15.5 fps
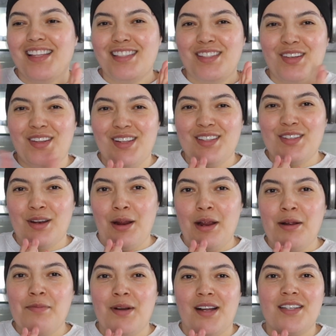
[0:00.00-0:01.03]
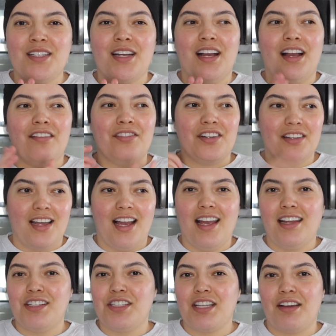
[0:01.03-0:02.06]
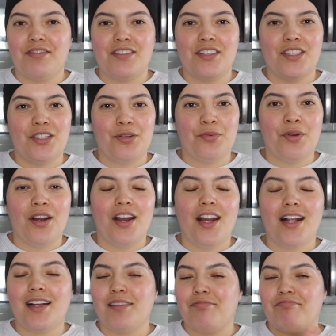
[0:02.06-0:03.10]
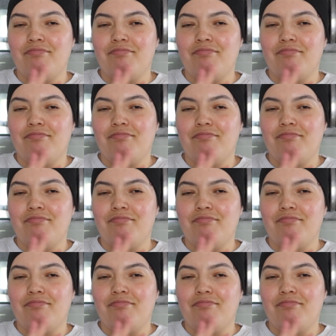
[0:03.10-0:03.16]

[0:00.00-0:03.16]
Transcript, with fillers: let's do the strawberry matcha after that I just have to do work